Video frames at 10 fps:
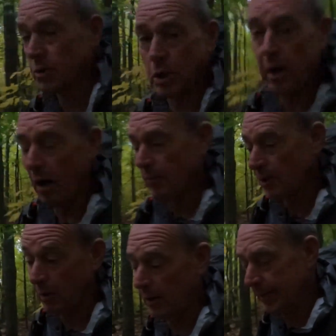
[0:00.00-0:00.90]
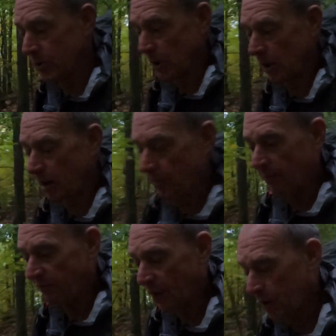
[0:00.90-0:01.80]
a
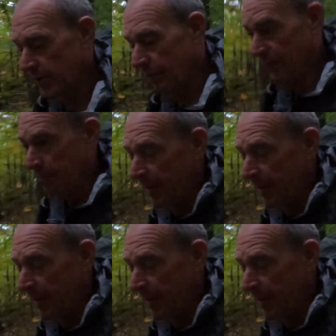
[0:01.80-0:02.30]
common fault of the